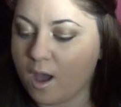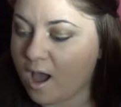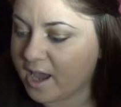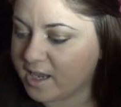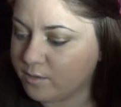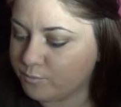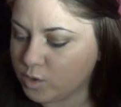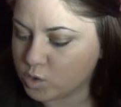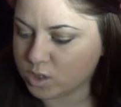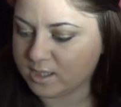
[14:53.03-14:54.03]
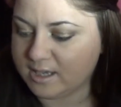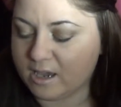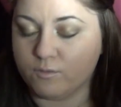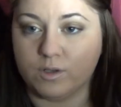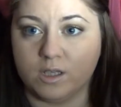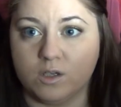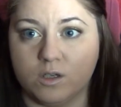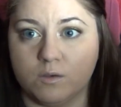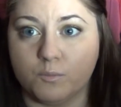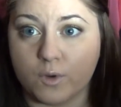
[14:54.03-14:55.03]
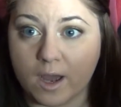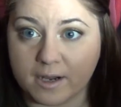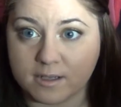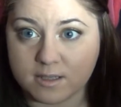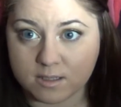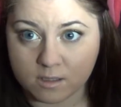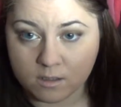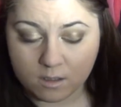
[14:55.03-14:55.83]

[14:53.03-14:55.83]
I usually get really good products